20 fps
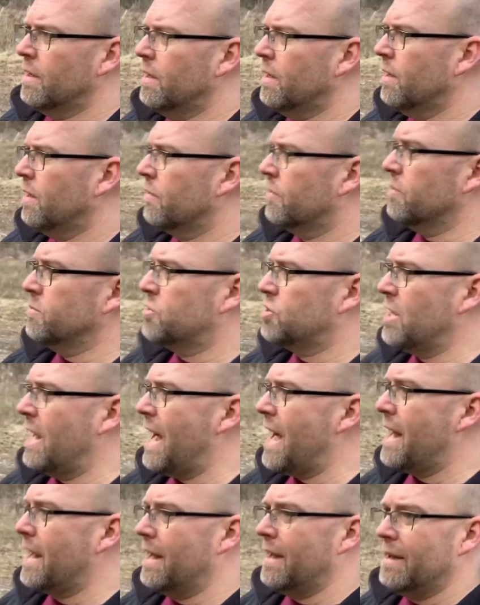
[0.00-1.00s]
from
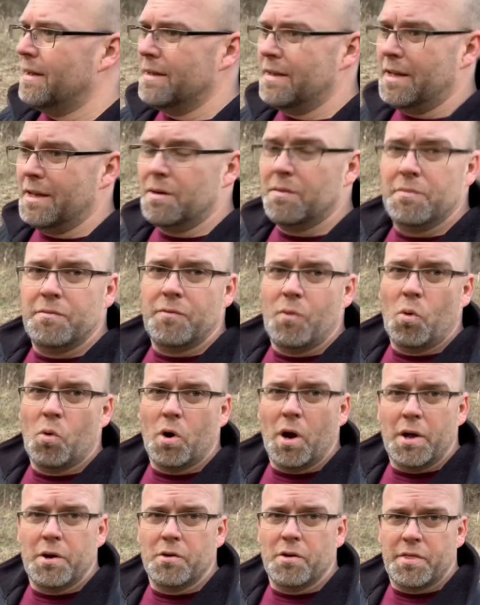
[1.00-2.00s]
China, get them
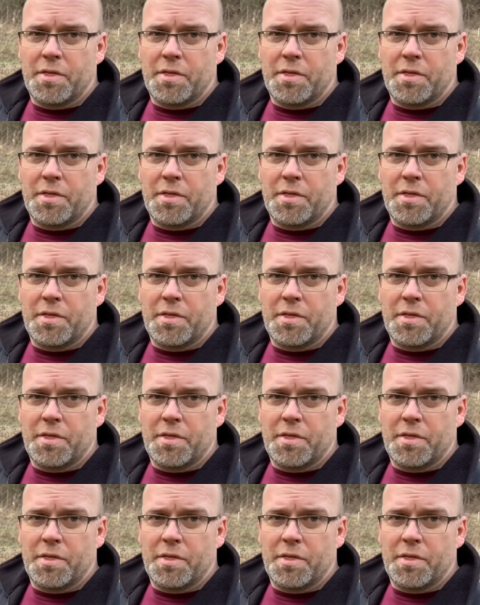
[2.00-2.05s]
for under